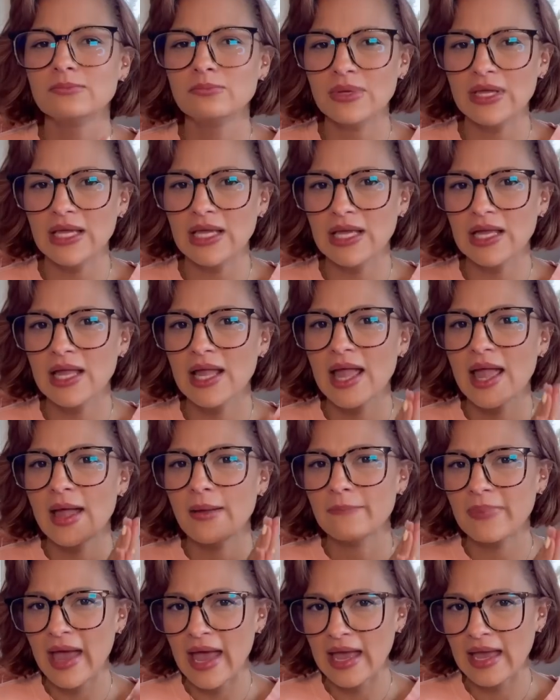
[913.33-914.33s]
me
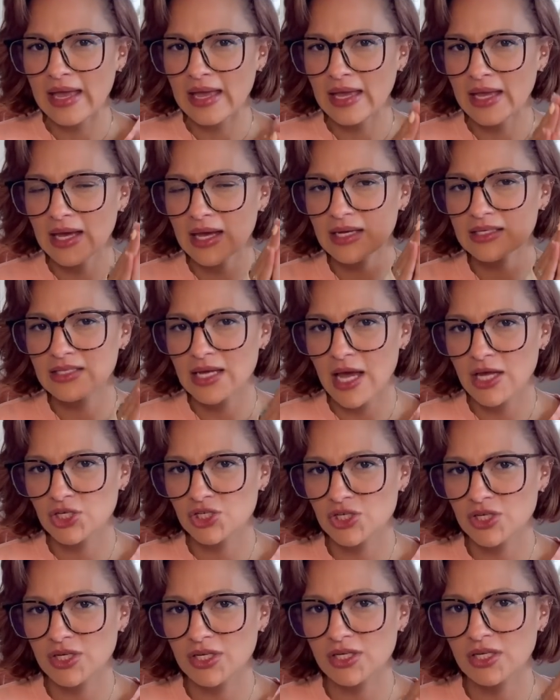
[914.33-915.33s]
paying
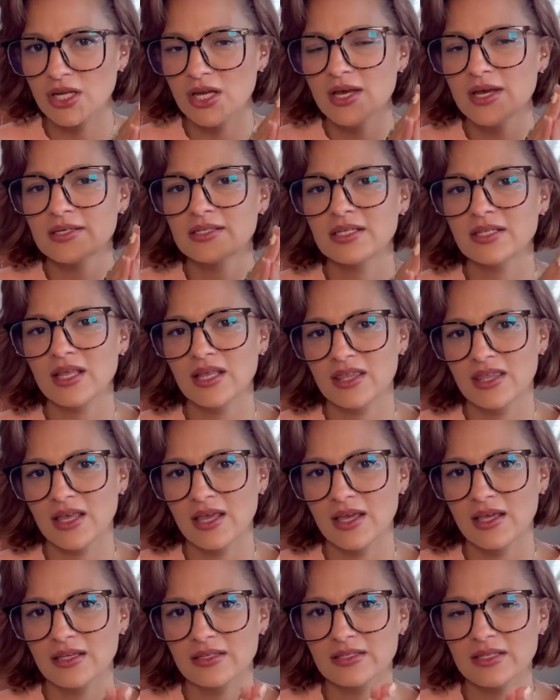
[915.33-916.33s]
attention to the
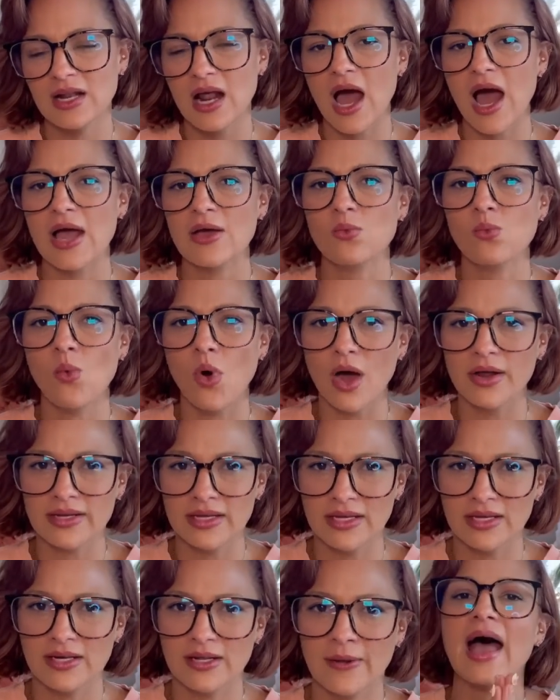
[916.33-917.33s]
things that I
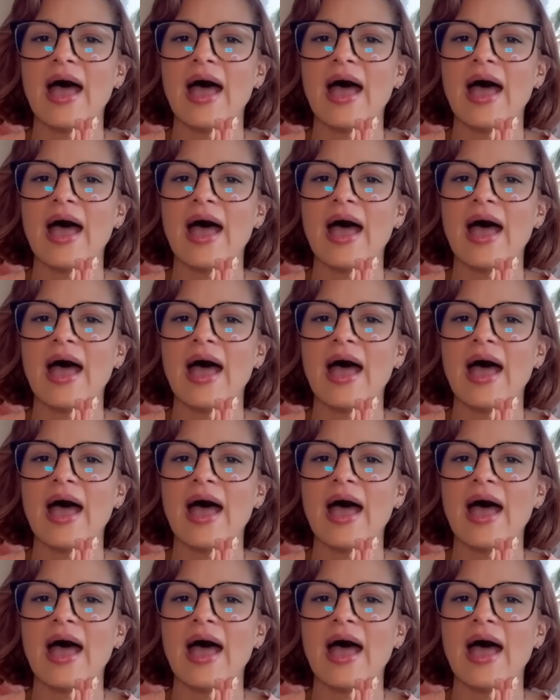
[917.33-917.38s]
wanted.